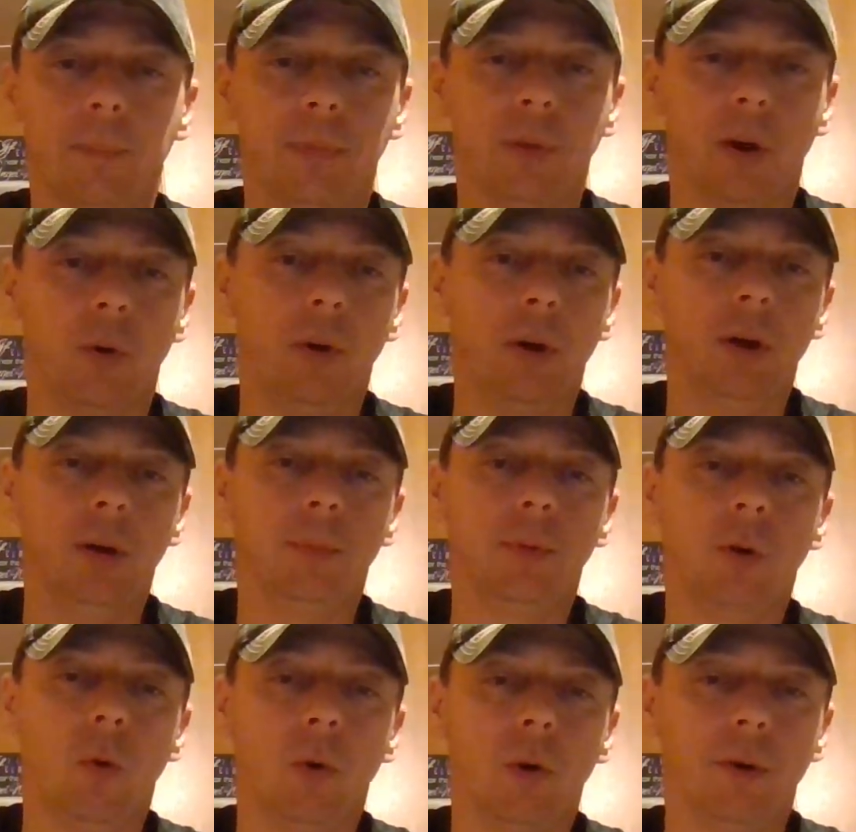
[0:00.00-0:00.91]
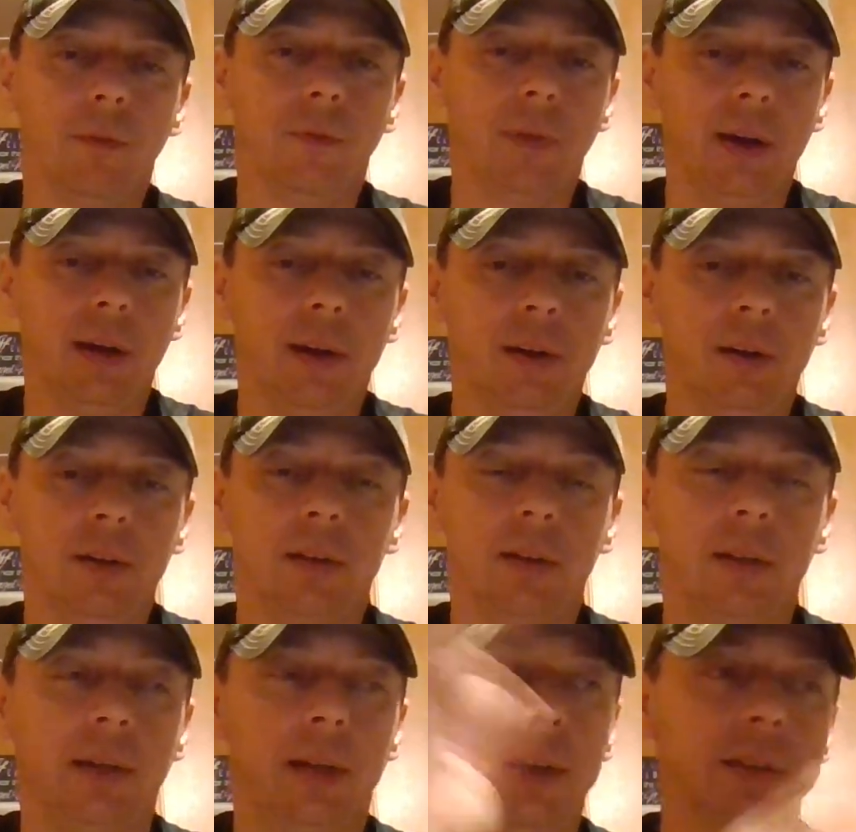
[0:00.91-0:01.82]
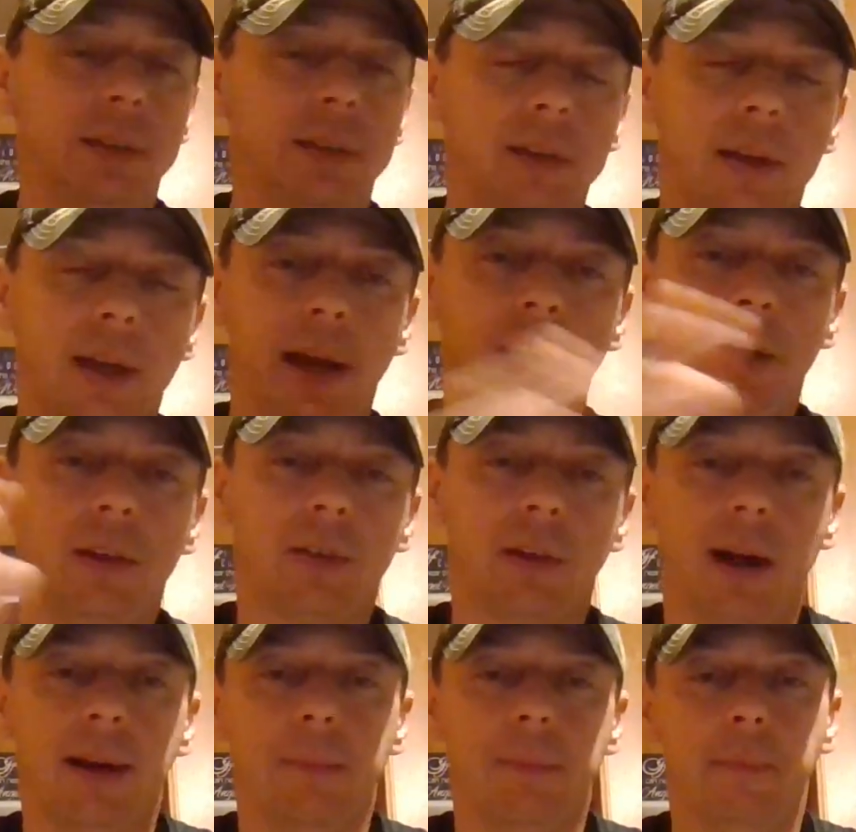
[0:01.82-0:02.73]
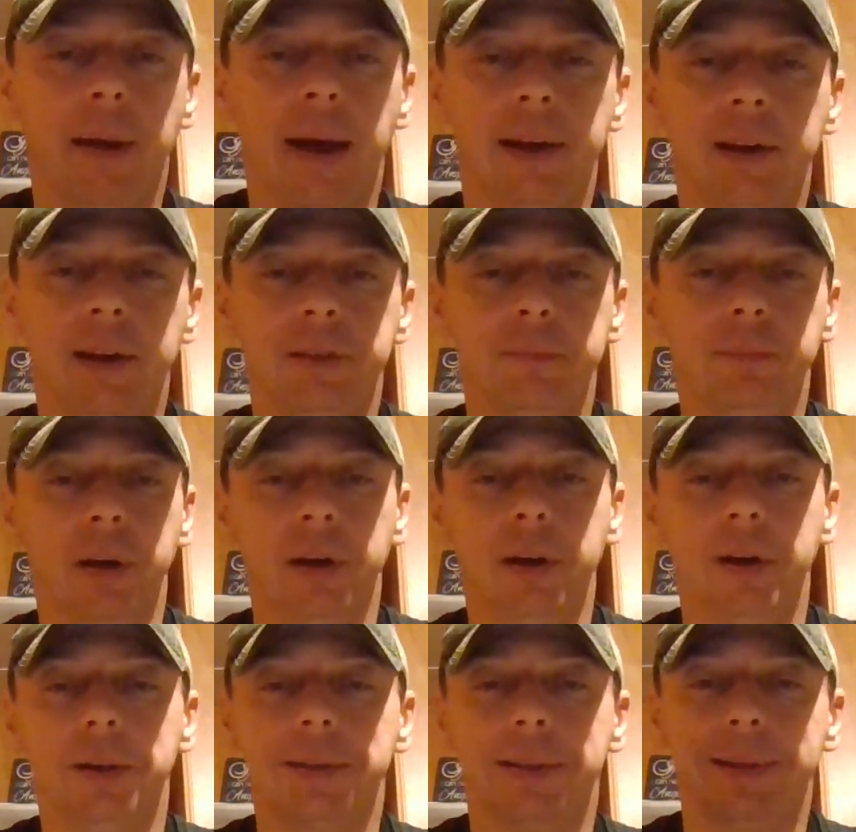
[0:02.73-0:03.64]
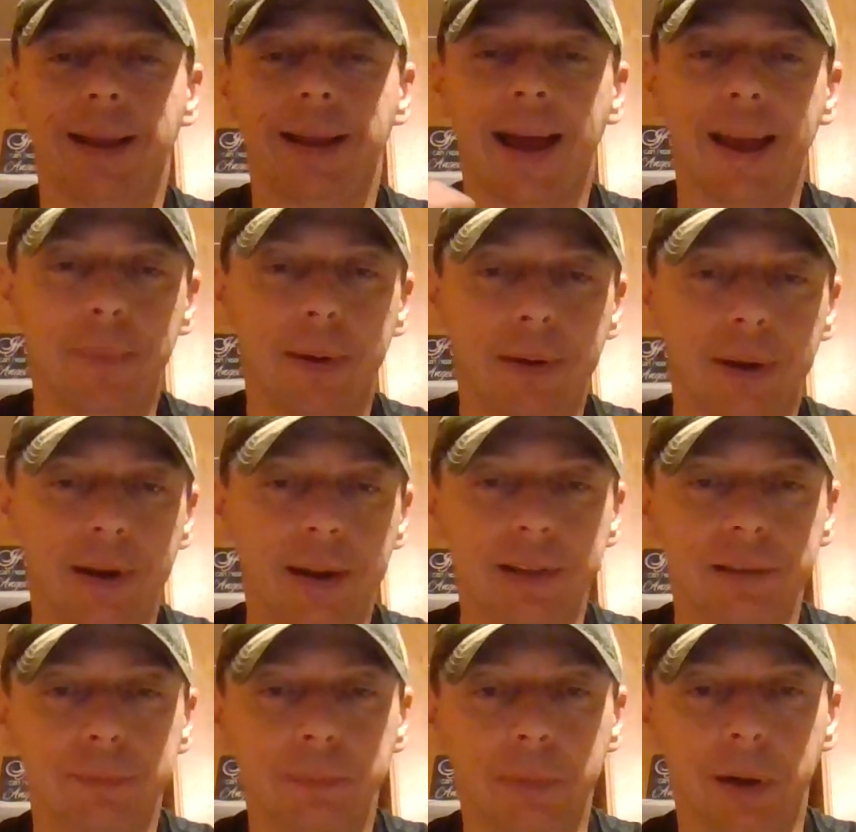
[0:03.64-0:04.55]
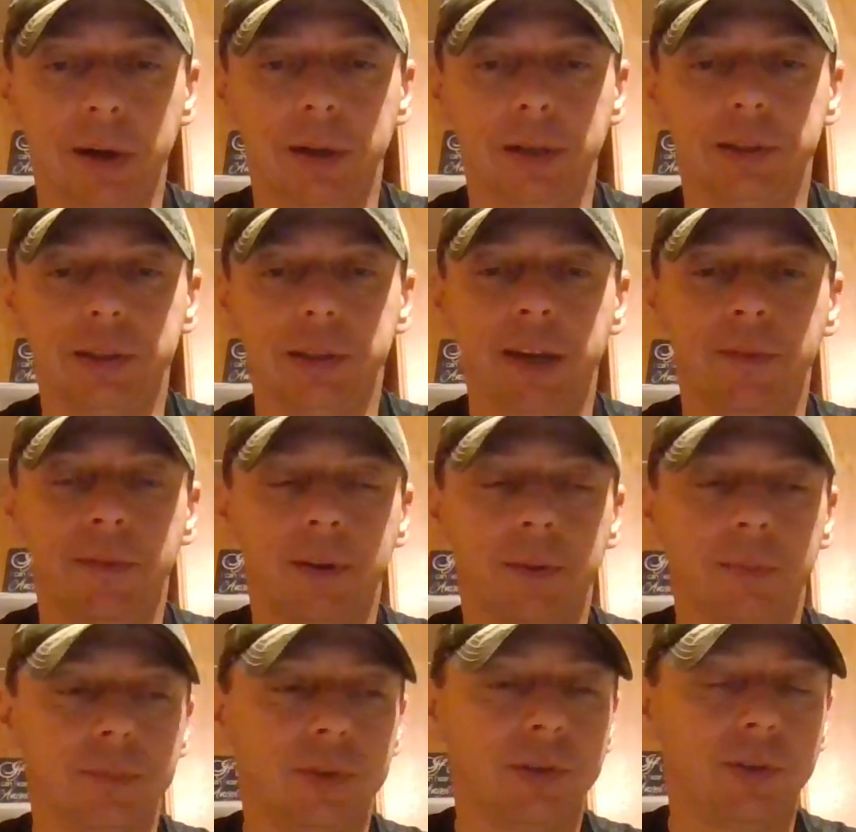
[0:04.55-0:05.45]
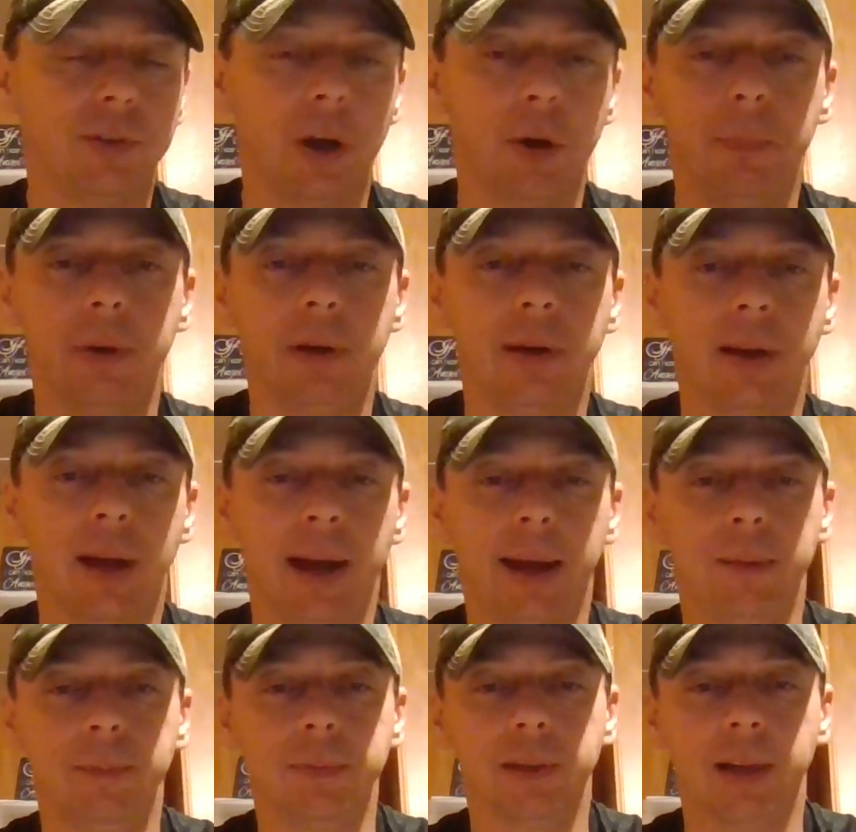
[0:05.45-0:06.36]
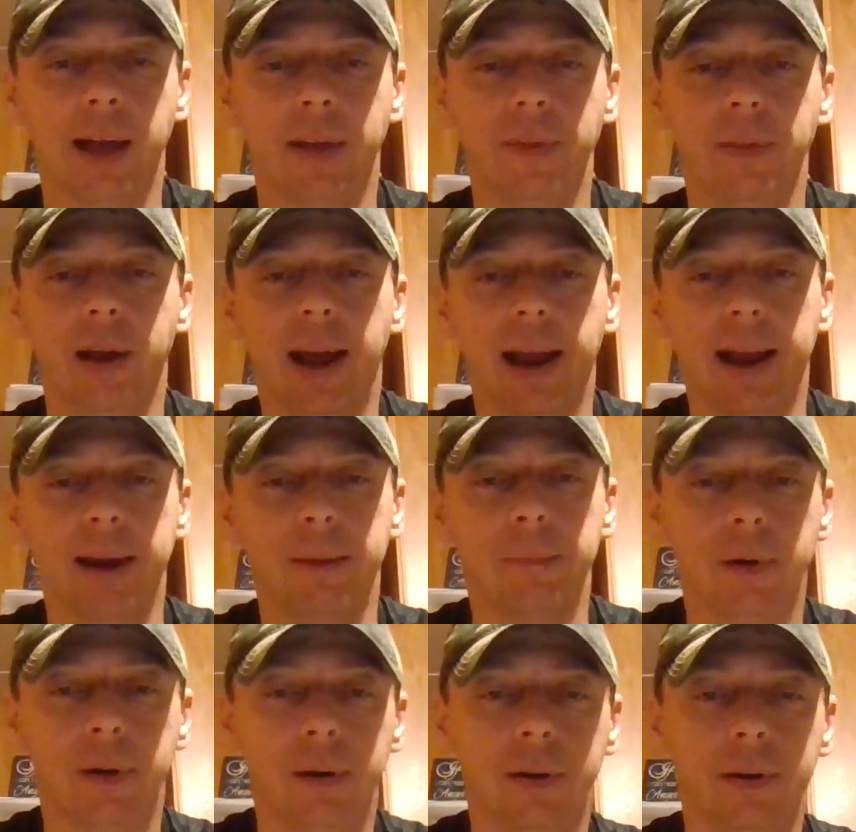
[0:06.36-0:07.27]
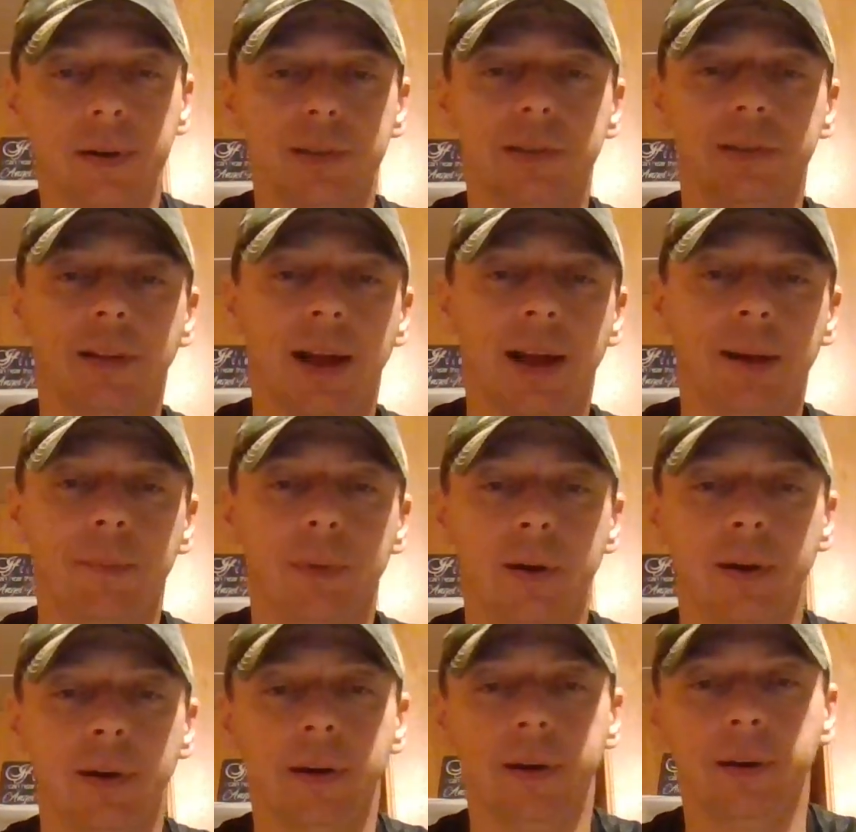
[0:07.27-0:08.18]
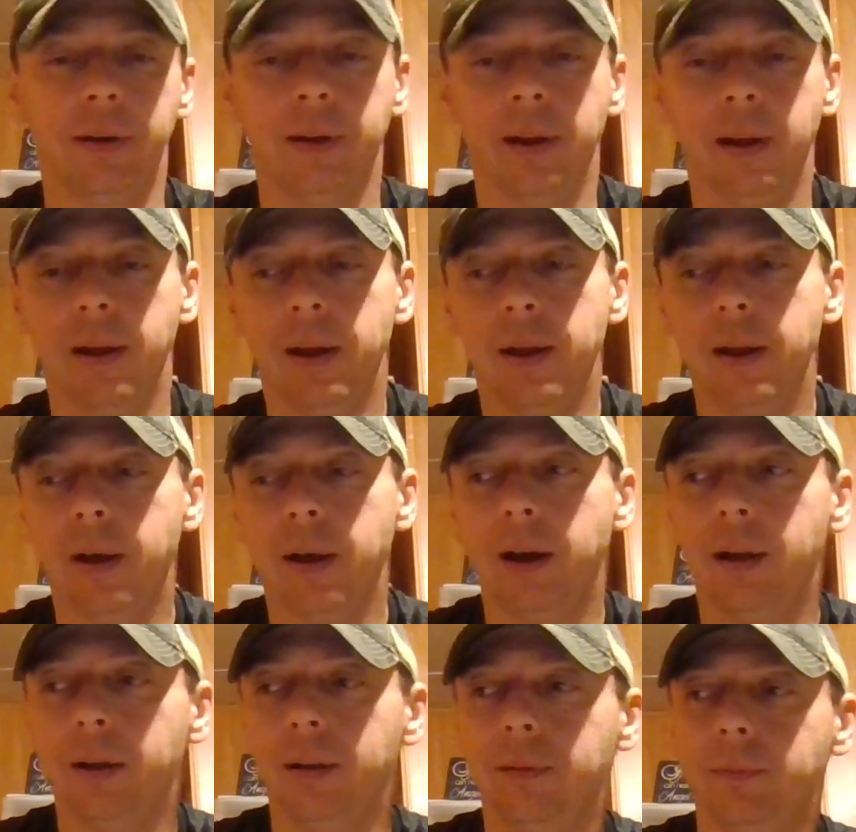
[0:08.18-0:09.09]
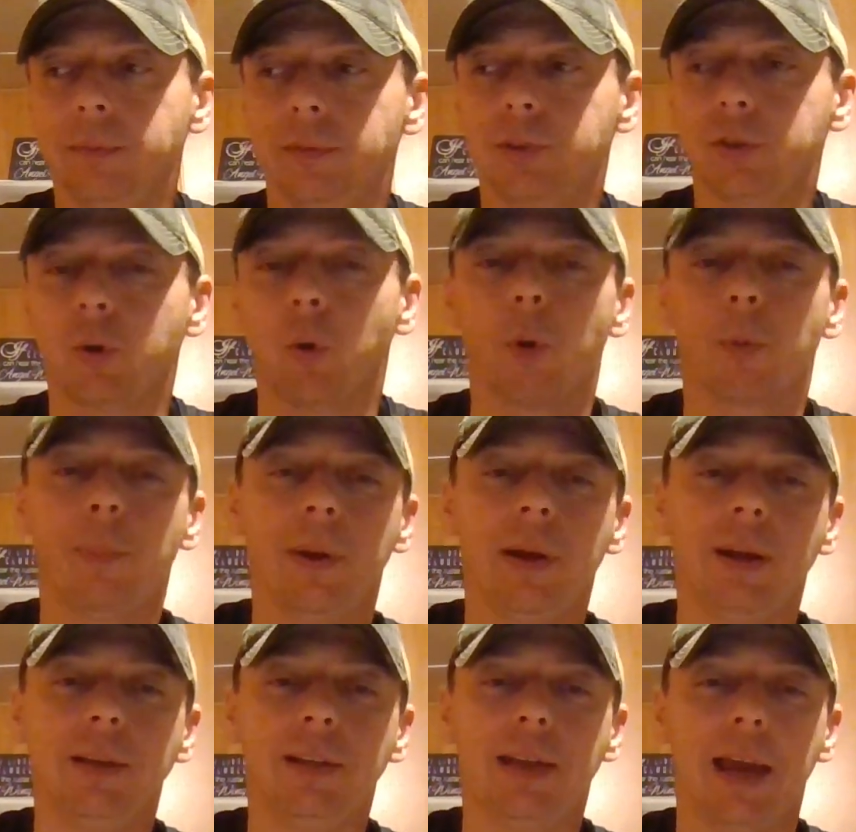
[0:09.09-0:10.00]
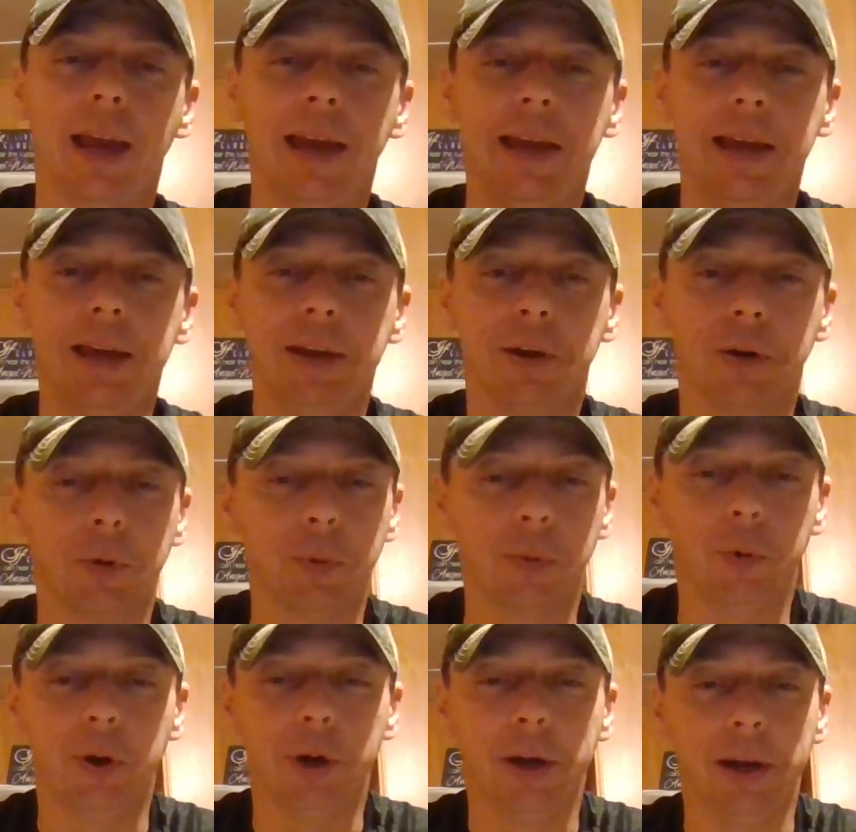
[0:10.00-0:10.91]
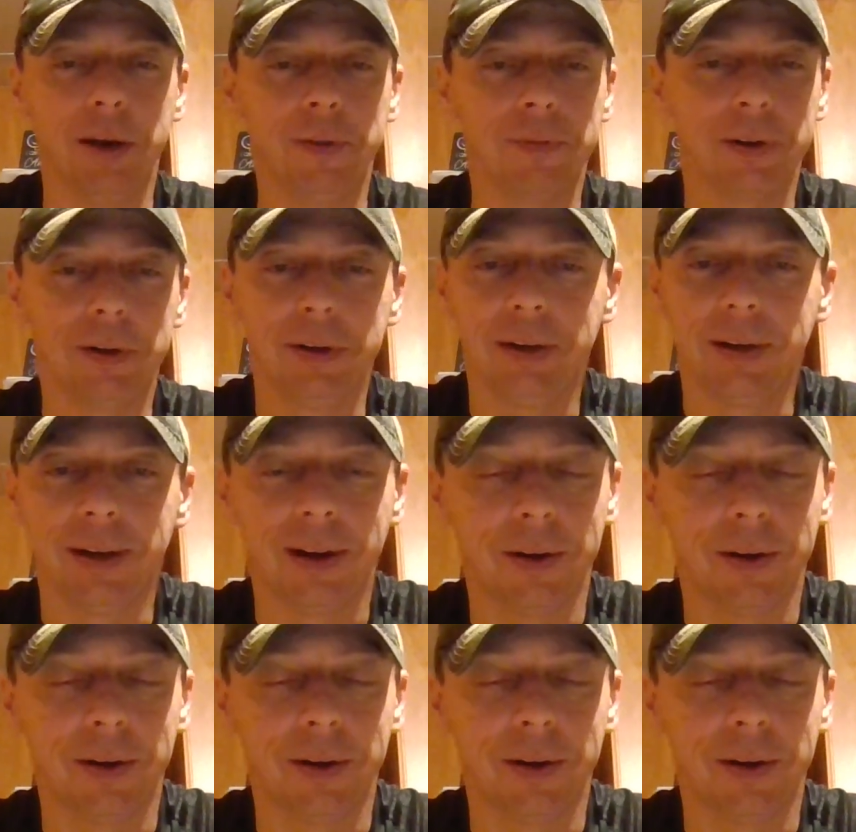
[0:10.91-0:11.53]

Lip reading: throwing up corn feeders and this and that, trying to manage bucks, naming these bucks, giving them stupid names like the Hammer and the Slammer and Scorpion King or whatever.